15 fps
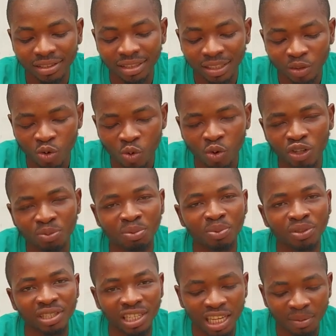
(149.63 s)
know what
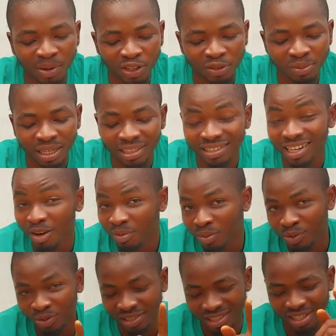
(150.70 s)
people think about me and I'll be
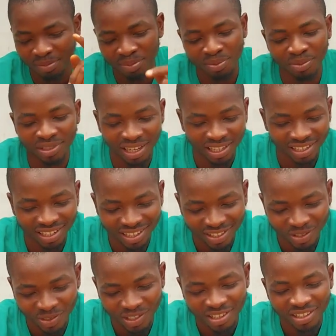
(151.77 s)
able to steal people's
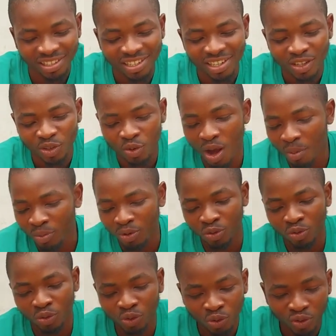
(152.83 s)
ideas. Right? So I'm going
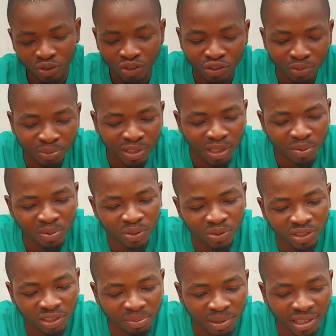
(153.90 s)
to choose being able to
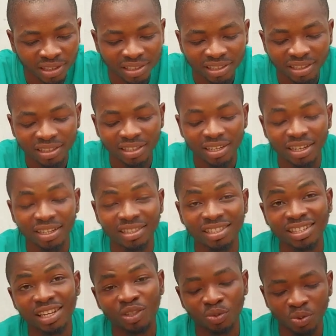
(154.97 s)
read minds.
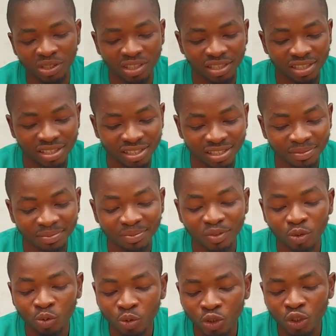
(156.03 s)
The next question is,
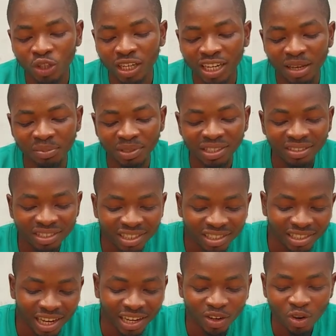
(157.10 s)
would you rather be
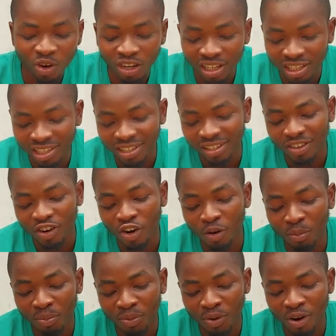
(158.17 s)
rich and ugly
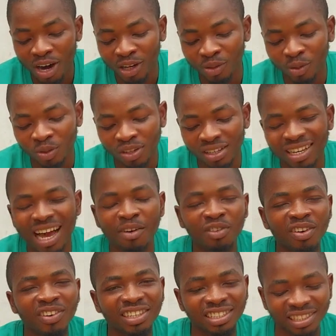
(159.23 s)
or poor and good looking? Have
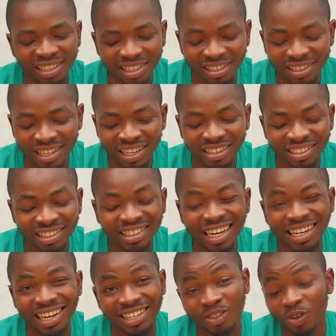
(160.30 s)
you ever seen a rich
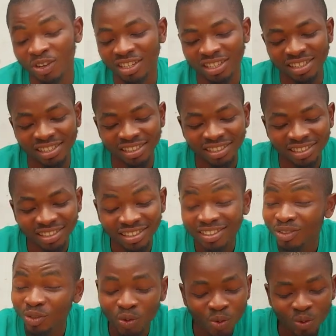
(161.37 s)
guy that is ugly?
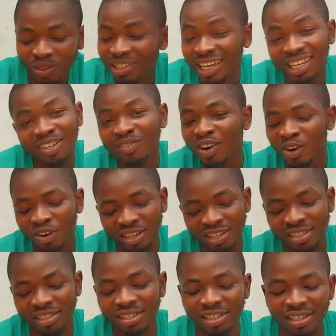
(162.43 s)
No, they are never
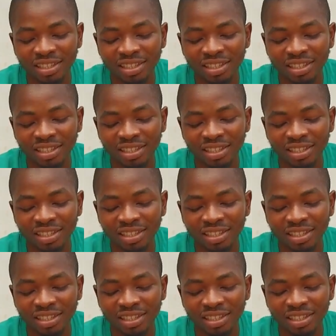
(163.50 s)
ugly.